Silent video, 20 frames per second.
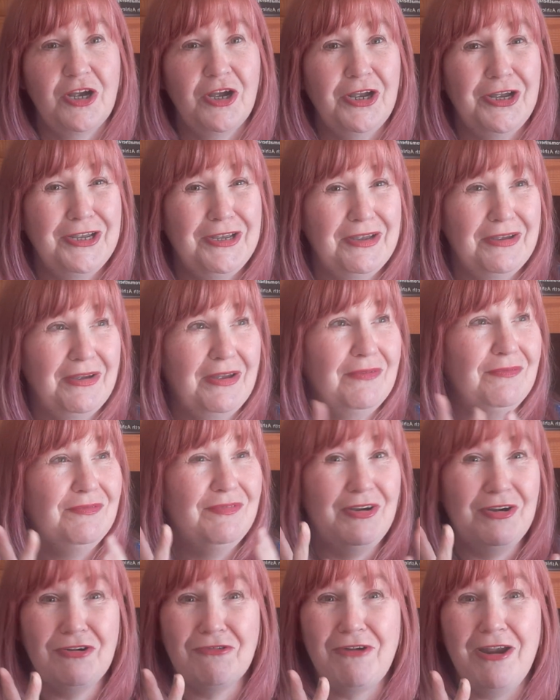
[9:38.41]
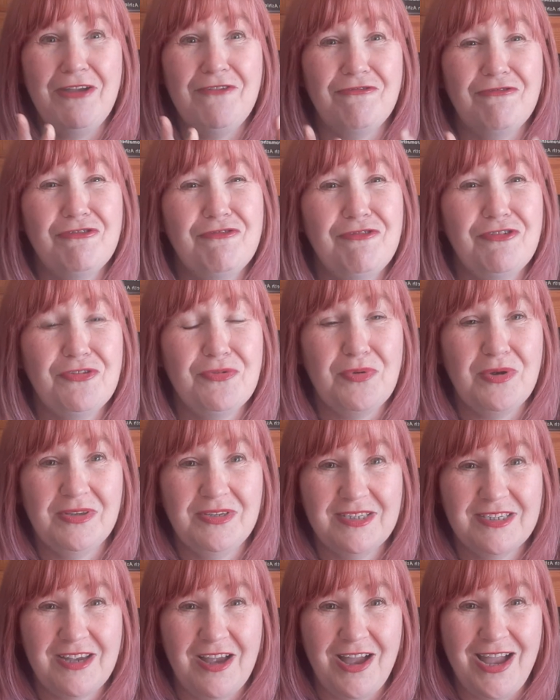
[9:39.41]
I am very grateful for the
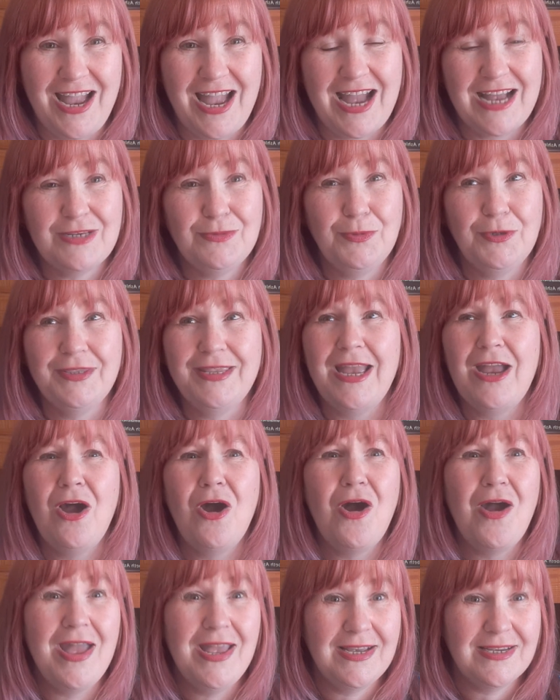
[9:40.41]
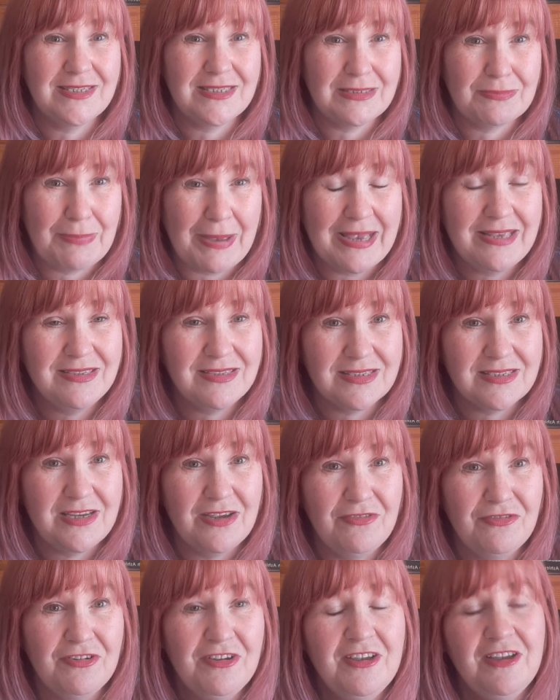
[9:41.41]
ones that I had, but they are
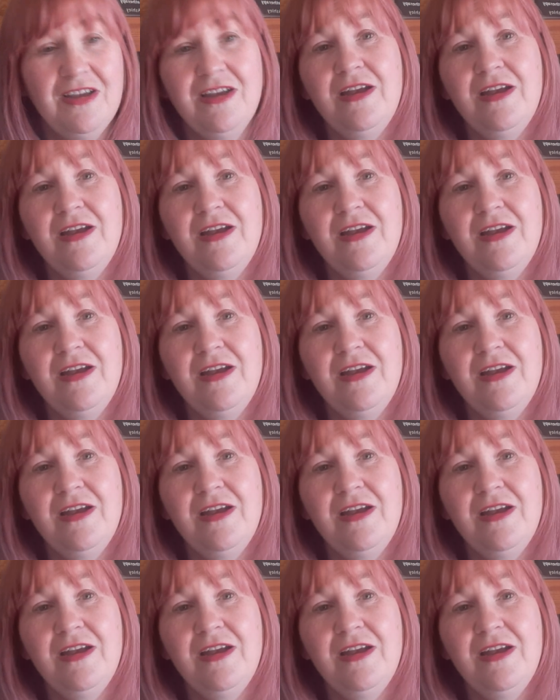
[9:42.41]
expensive.